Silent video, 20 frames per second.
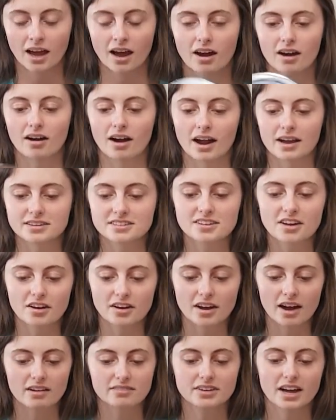All right, so
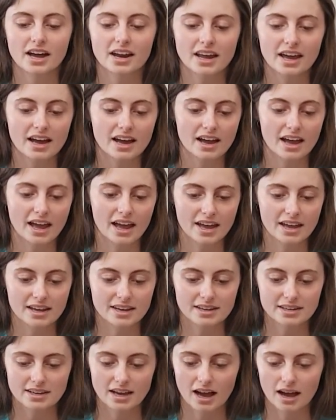I've cut out
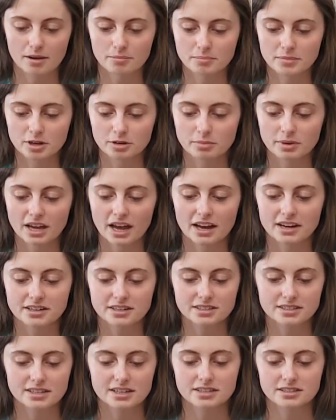a middle bit and you
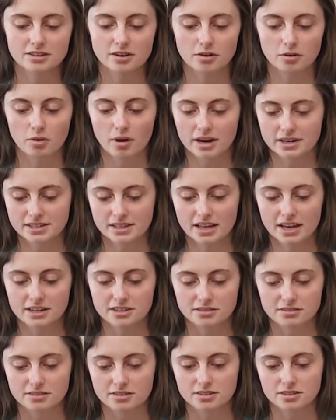can see it's not quite to the edge
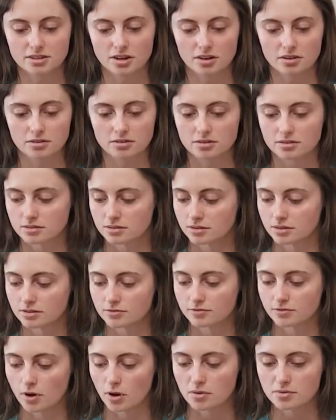of the circle because I'm going to
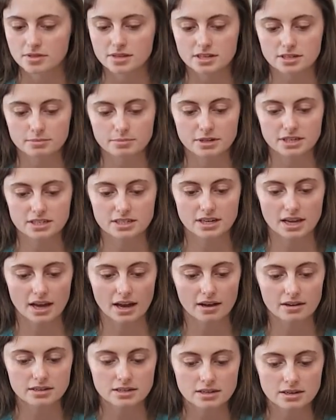fold this bit
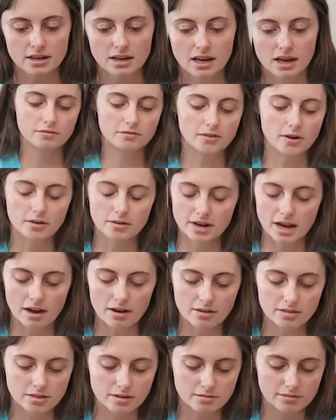down. Fold out
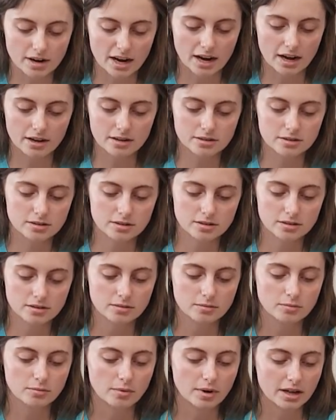on the round
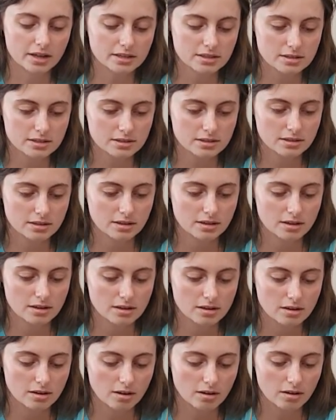ones.
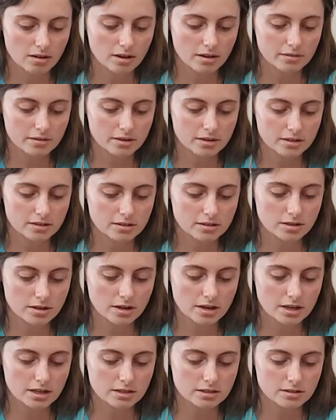All I'm going to do
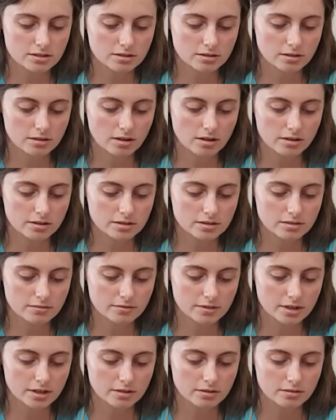is do lots
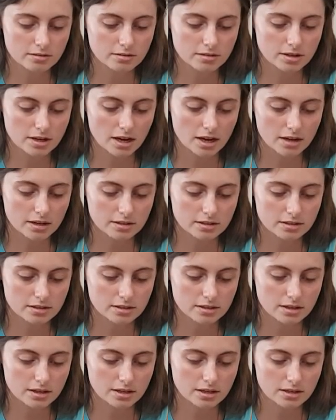of little cuts
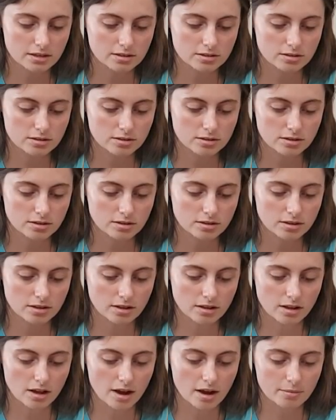into the
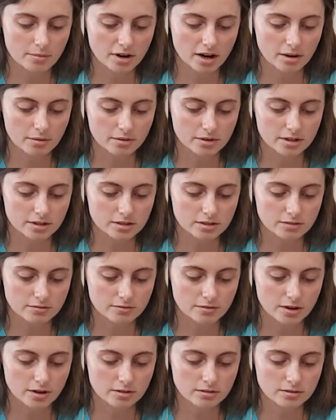line where I want it to
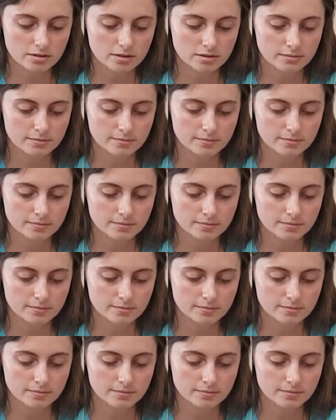fold,